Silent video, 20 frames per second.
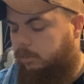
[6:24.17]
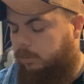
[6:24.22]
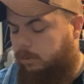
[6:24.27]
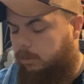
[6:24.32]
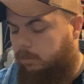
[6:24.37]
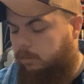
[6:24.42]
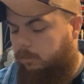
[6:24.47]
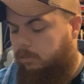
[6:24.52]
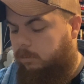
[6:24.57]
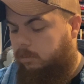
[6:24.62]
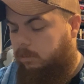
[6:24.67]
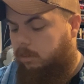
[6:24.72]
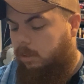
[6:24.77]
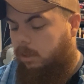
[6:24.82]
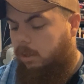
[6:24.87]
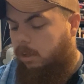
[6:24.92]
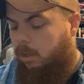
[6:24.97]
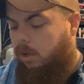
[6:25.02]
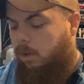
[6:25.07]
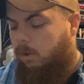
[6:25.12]
So
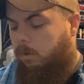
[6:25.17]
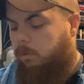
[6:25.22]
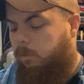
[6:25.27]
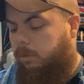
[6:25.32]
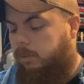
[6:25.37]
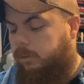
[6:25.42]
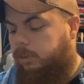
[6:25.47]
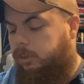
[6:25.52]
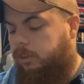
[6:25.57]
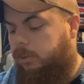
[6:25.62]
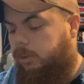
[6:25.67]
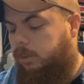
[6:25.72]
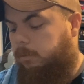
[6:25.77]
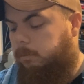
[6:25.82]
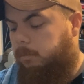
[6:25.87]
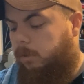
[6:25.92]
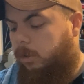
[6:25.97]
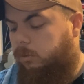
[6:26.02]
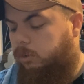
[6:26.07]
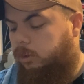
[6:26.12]
what's your
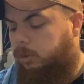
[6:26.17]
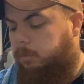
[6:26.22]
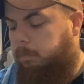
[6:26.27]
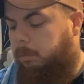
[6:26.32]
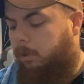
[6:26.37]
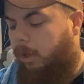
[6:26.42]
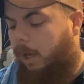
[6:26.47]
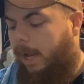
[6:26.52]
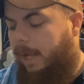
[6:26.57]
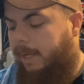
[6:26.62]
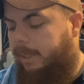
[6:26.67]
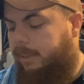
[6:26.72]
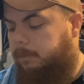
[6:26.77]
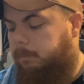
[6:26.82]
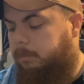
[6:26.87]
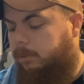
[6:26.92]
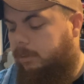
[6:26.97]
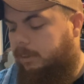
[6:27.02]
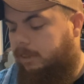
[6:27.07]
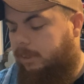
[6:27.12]
most prized
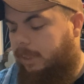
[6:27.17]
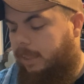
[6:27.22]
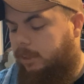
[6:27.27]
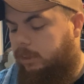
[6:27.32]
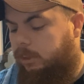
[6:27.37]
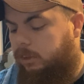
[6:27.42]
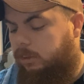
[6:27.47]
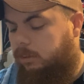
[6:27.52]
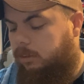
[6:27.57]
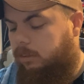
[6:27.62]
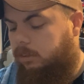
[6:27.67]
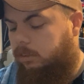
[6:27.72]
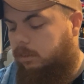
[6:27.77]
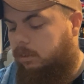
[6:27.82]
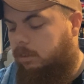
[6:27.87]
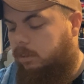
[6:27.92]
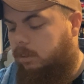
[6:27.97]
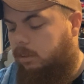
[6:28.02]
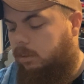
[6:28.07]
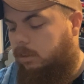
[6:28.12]
possession
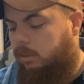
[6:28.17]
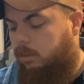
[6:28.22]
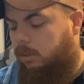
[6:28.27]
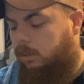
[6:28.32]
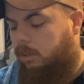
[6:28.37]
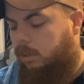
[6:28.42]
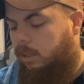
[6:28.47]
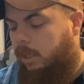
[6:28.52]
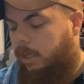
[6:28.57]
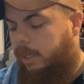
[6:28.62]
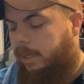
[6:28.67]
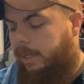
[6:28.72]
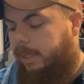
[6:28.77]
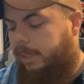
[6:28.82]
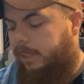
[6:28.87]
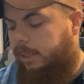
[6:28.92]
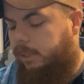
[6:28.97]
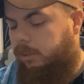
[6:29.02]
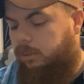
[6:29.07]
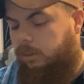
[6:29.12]

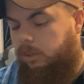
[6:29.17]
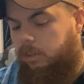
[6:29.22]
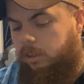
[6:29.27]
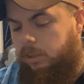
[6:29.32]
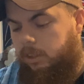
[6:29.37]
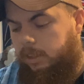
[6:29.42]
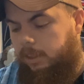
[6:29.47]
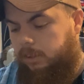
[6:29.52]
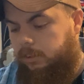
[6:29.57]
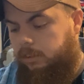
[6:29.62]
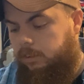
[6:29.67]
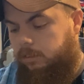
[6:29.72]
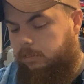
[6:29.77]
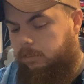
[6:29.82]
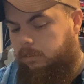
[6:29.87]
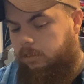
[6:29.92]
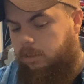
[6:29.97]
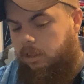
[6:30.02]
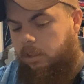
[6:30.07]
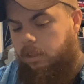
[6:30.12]
in your collection?
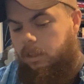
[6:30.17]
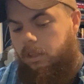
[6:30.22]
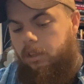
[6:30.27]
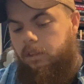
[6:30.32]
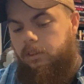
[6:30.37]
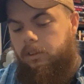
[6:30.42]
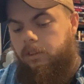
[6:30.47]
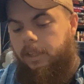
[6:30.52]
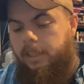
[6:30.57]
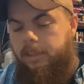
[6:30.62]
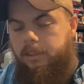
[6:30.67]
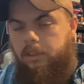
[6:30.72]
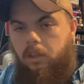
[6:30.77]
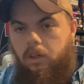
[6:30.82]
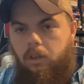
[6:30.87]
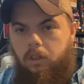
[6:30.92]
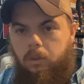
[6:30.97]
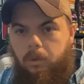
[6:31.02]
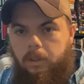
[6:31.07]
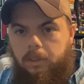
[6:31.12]
So that's a
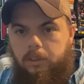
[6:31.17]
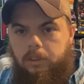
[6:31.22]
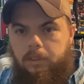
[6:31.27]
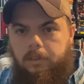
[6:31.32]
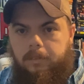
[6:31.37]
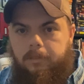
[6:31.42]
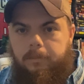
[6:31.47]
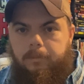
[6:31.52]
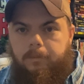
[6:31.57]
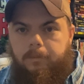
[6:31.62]
hard question.